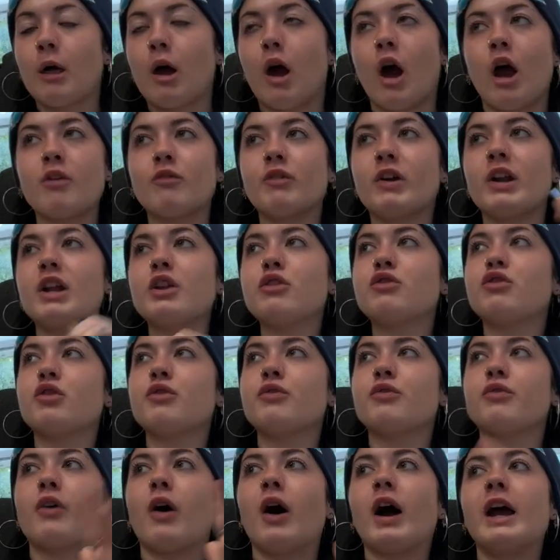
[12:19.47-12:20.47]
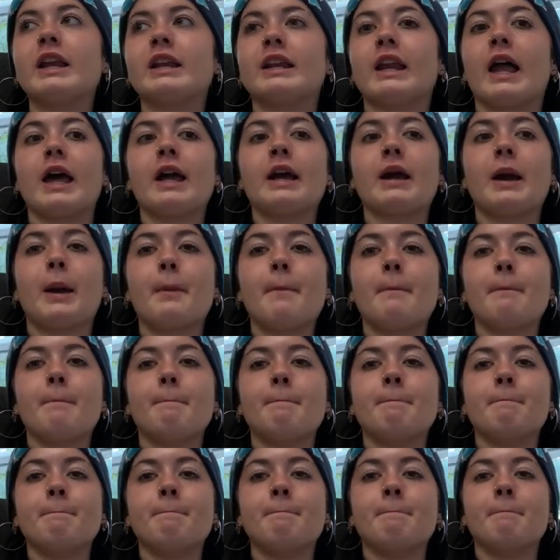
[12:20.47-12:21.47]
I really do find like
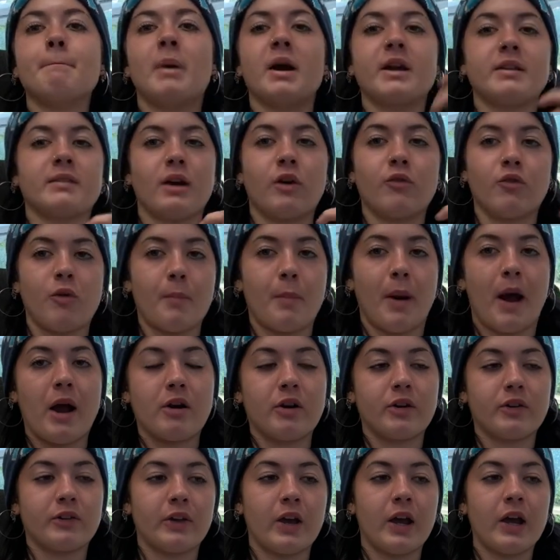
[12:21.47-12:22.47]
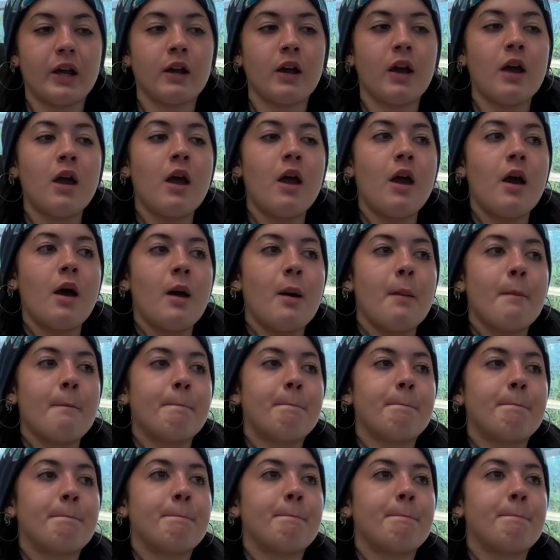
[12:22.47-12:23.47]
myself embarrassing,
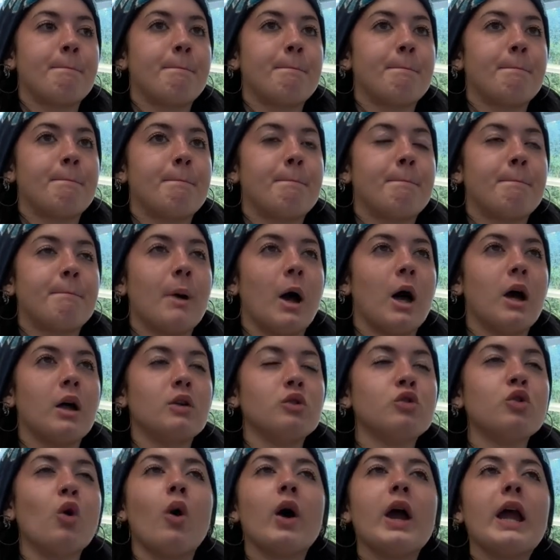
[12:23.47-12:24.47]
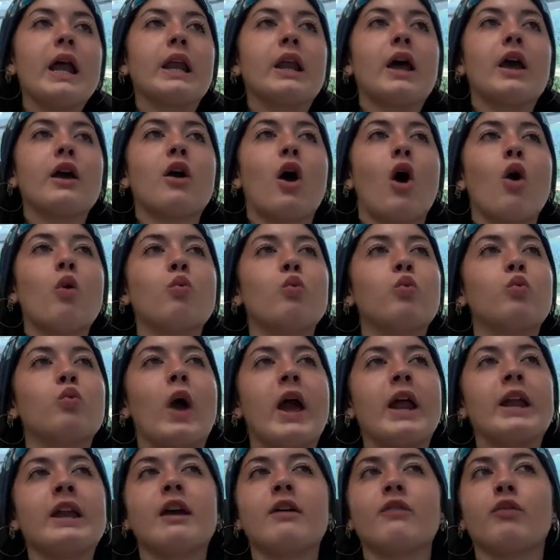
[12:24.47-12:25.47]
not in like
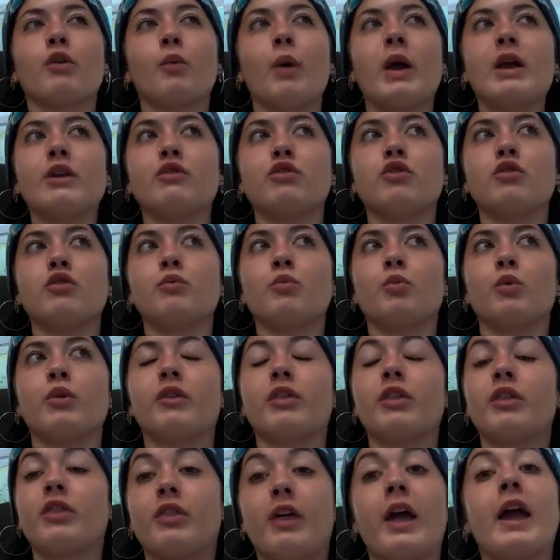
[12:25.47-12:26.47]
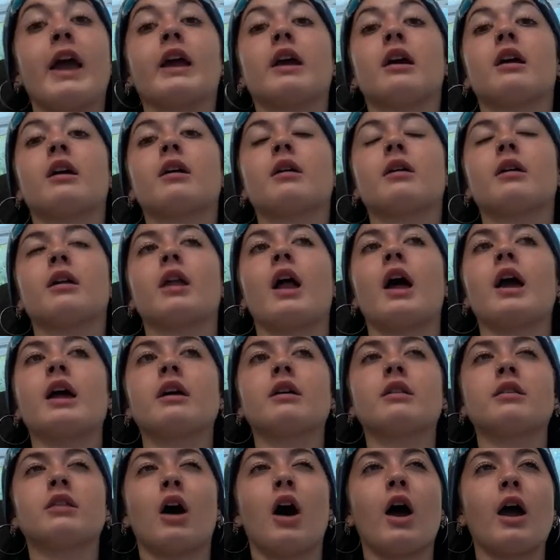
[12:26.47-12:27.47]
any of the ways you would think
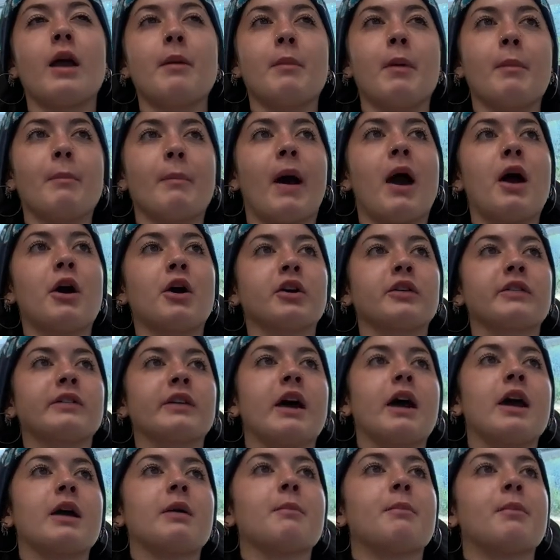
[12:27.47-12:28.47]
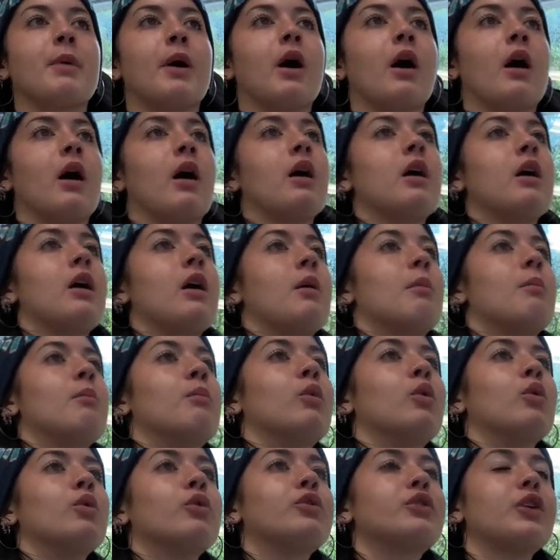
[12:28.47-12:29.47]
like that I'm embarrassing, but
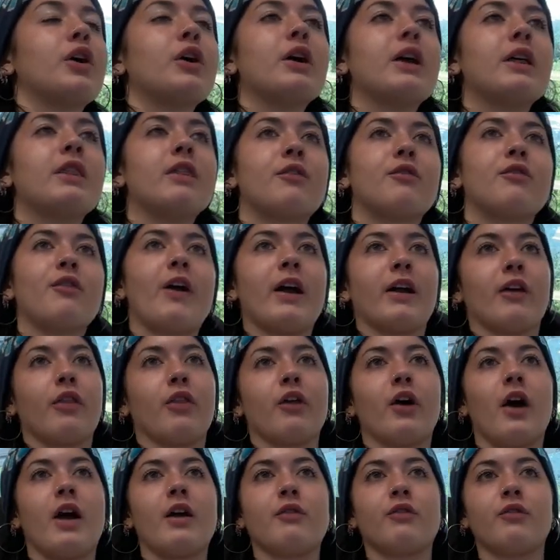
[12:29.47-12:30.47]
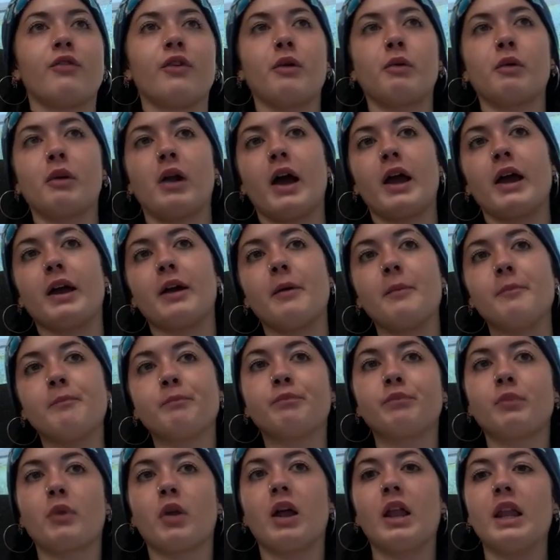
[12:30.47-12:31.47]
more so in the fact that I feel like
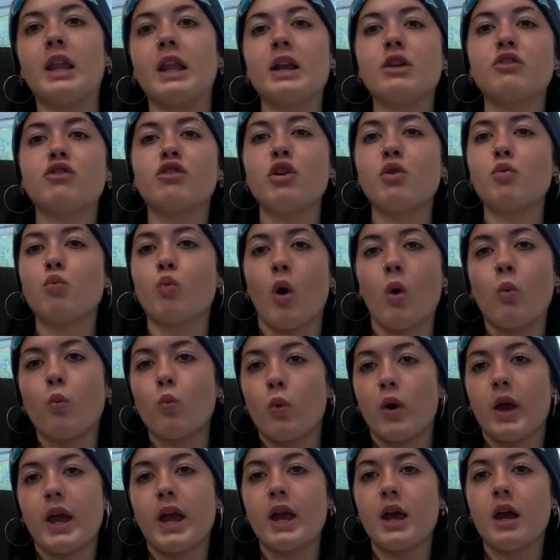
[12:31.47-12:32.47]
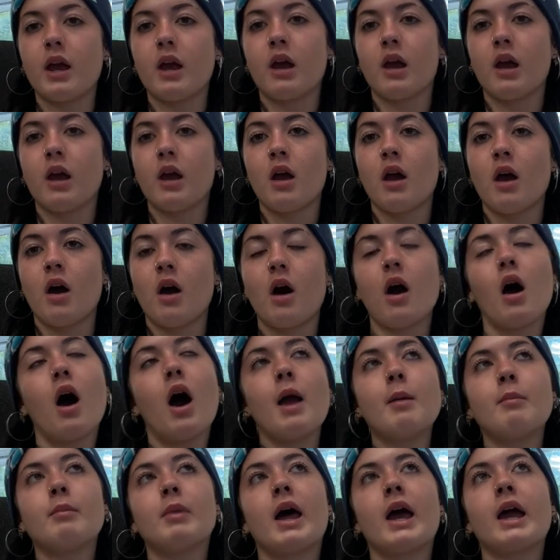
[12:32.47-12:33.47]
literally 1 week
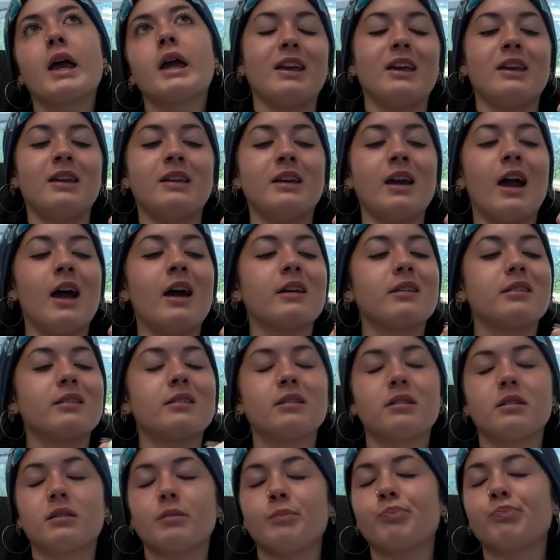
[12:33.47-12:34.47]
I'm like, yes,